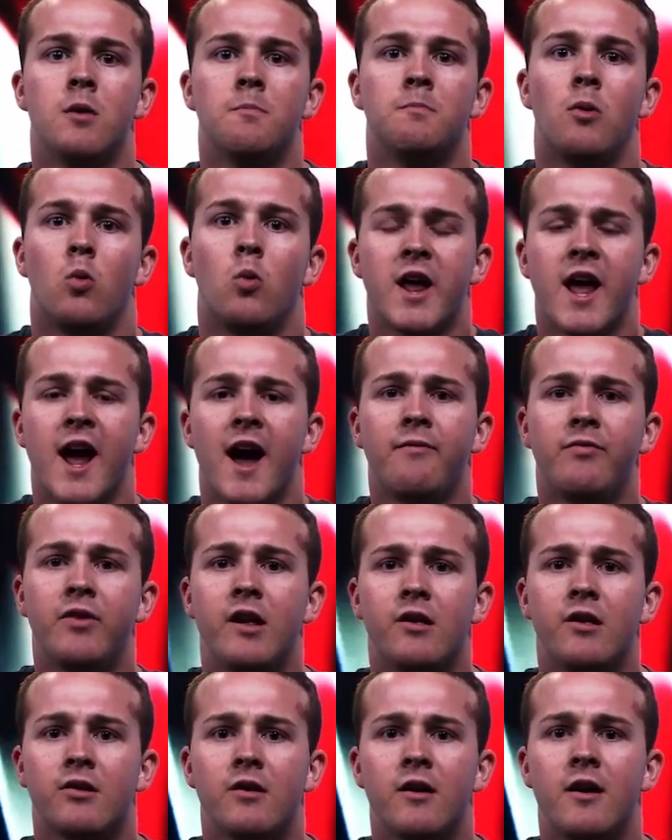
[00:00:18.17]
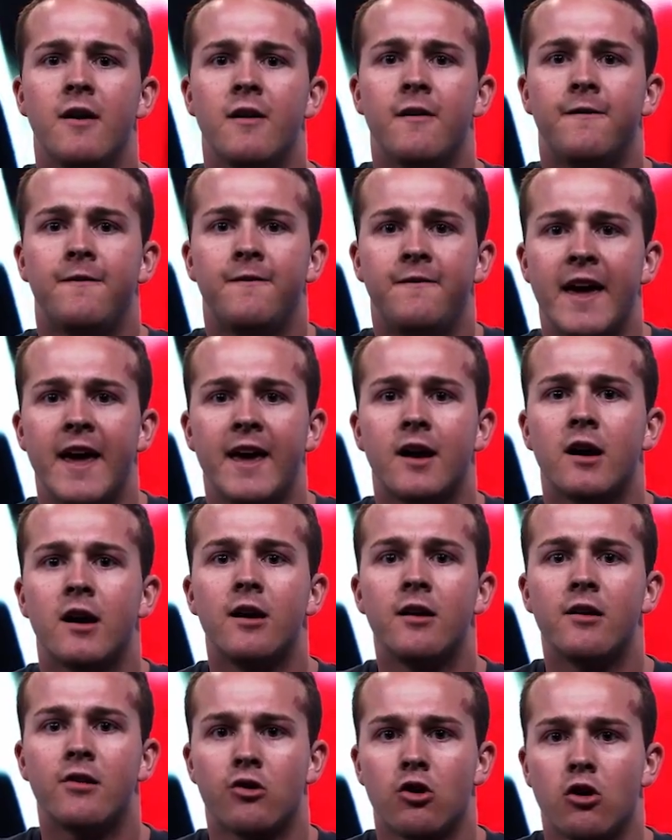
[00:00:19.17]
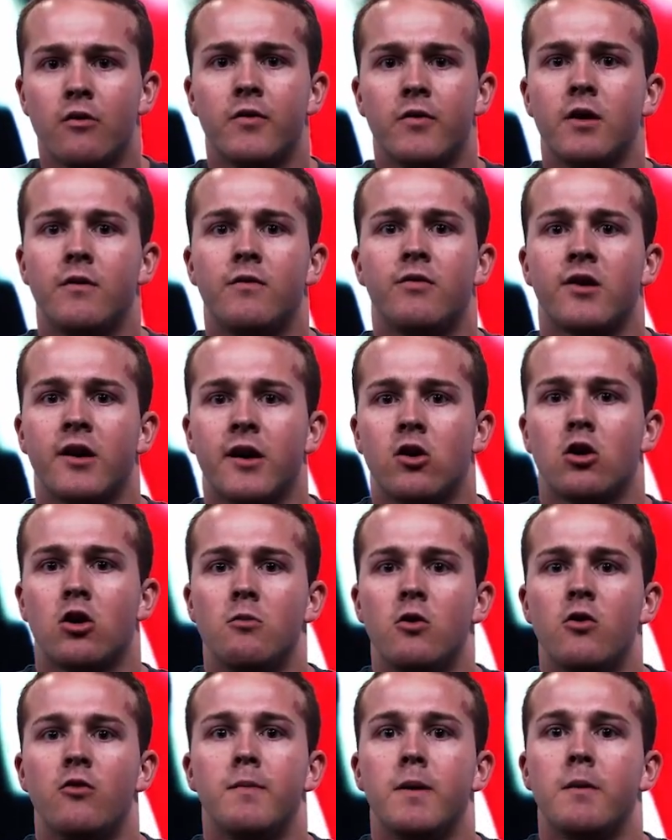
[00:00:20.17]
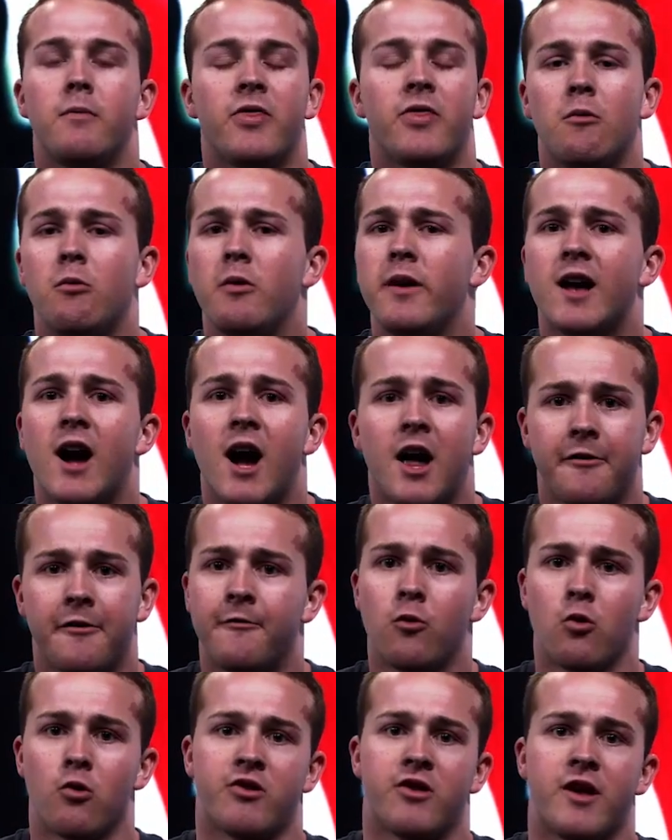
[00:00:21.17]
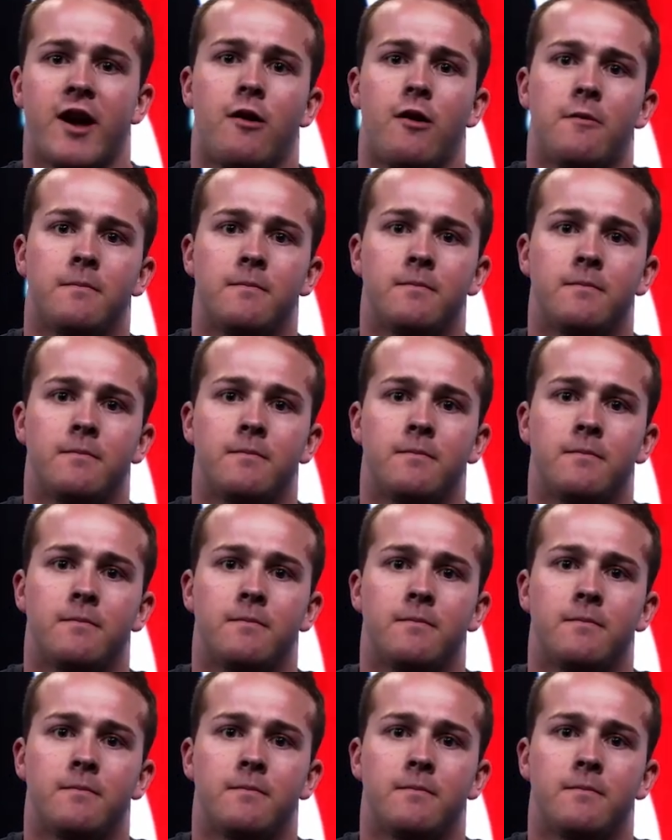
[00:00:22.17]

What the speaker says: But we have these fake conservatives in our movement that we got to force out.